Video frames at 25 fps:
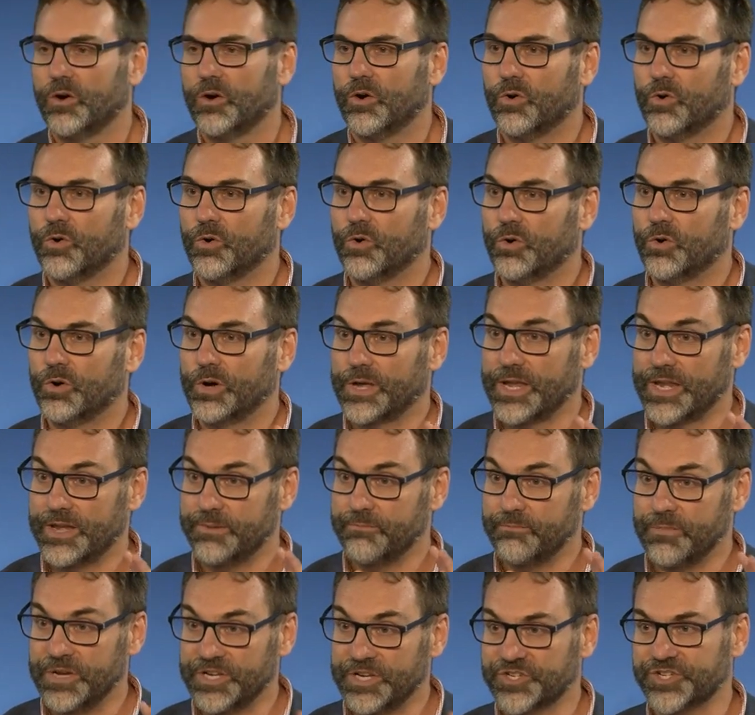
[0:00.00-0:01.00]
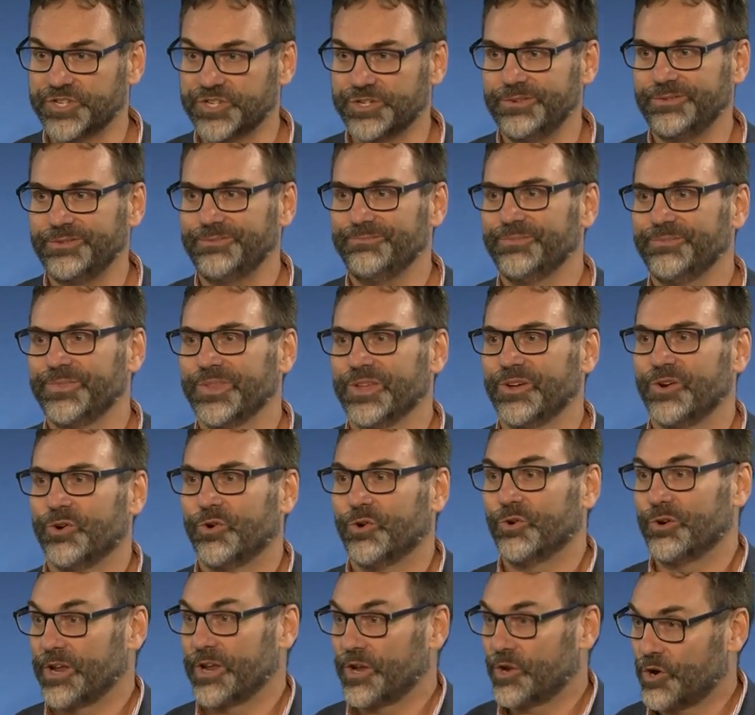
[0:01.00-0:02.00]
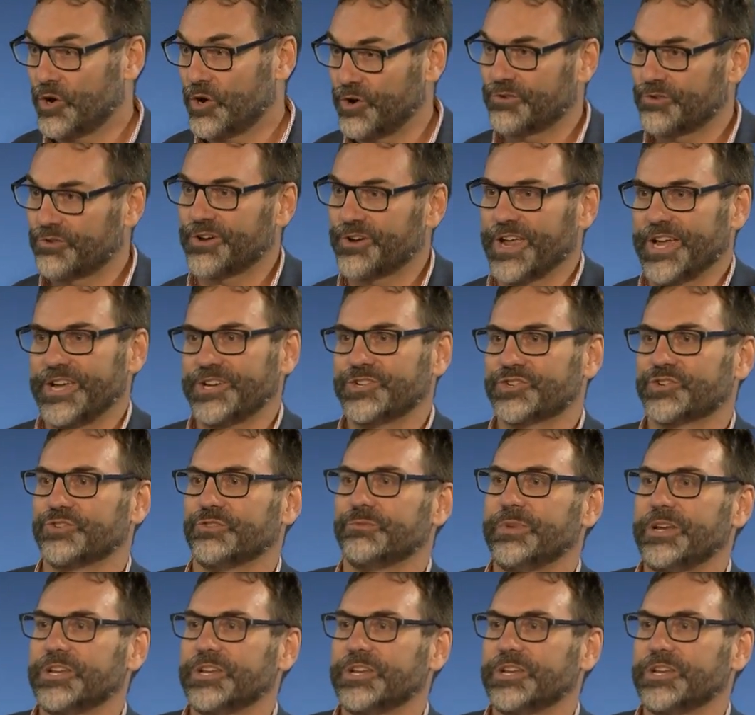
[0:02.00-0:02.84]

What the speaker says: or in mission or in congregational